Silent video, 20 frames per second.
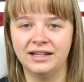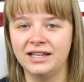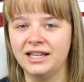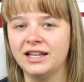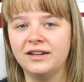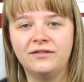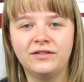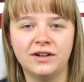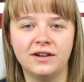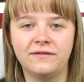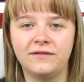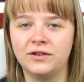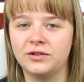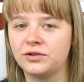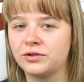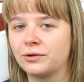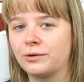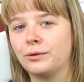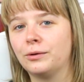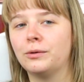even if you
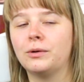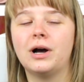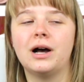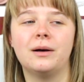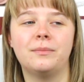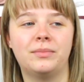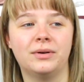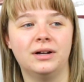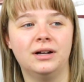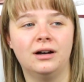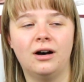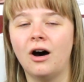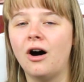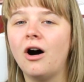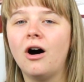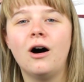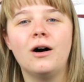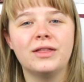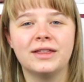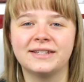screw up
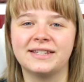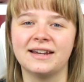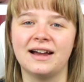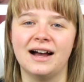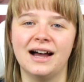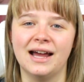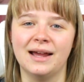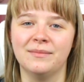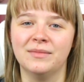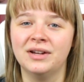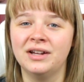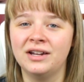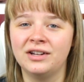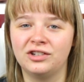all the time,